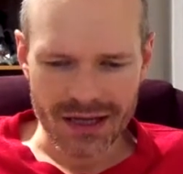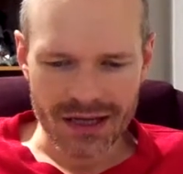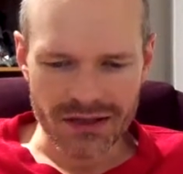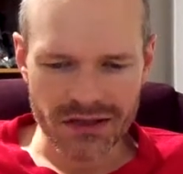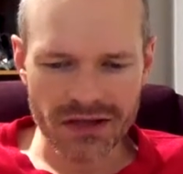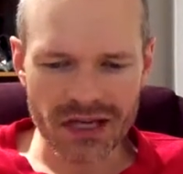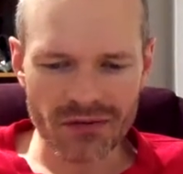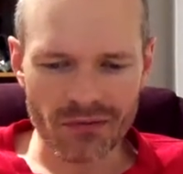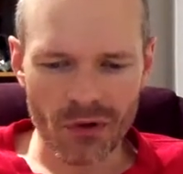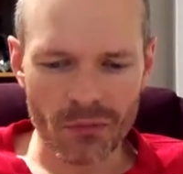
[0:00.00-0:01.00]
you get
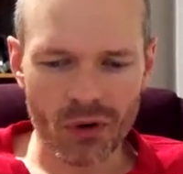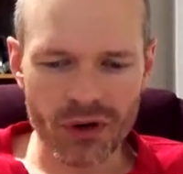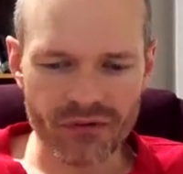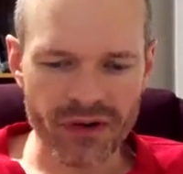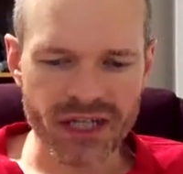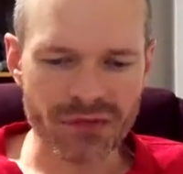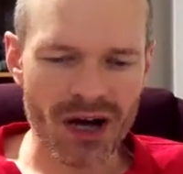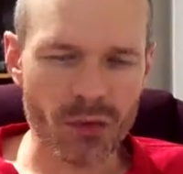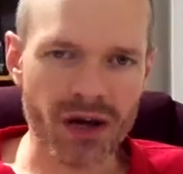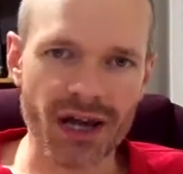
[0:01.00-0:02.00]
1 point for each
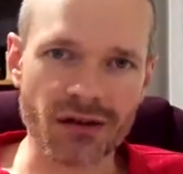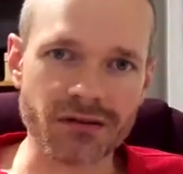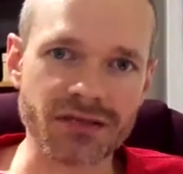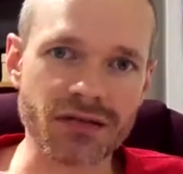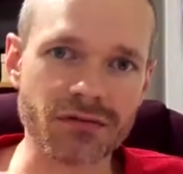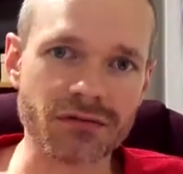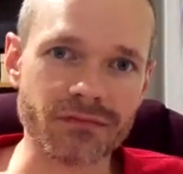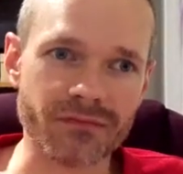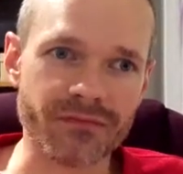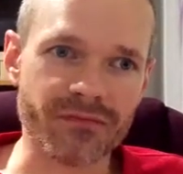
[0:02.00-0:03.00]
mile per gallon, so
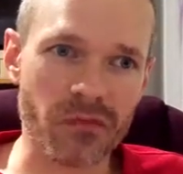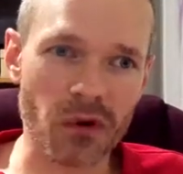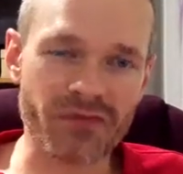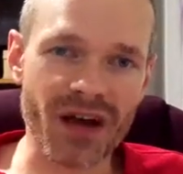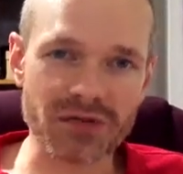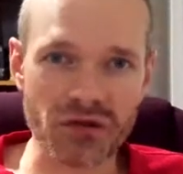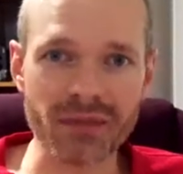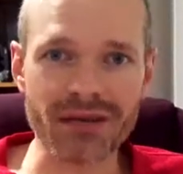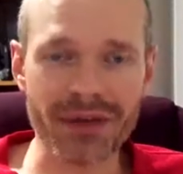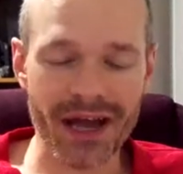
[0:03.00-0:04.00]
45 is going to
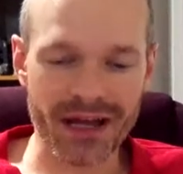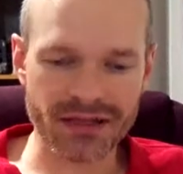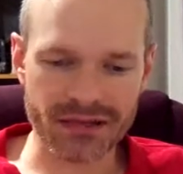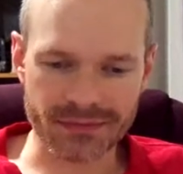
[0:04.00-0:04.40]
be the max.